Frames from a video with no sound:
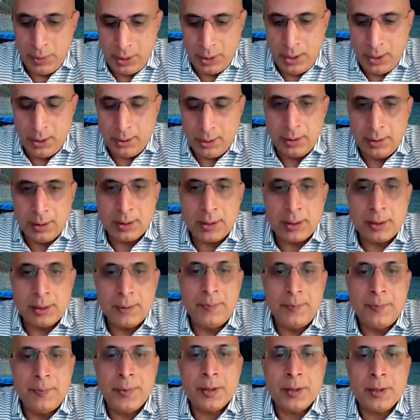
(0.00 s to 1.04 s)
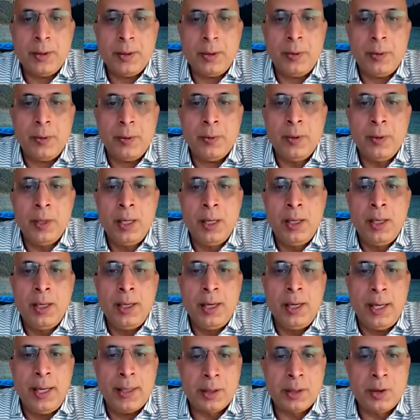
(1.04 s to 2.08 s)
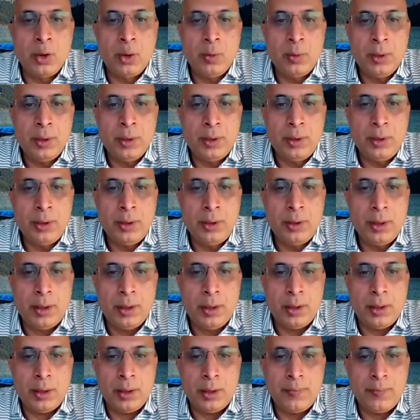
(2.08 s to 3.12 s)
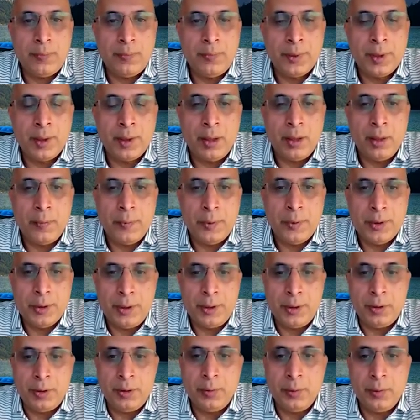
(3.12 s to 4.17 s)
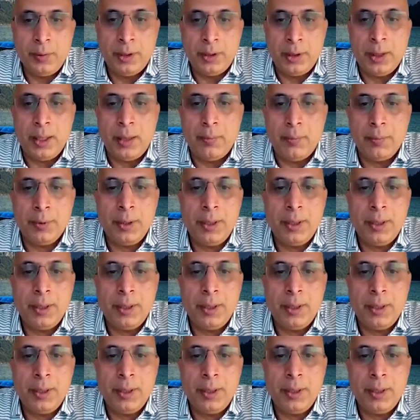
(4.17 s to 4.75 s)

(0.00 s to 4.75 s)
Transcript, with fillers: with McDonald's, so as a global uh, officer with the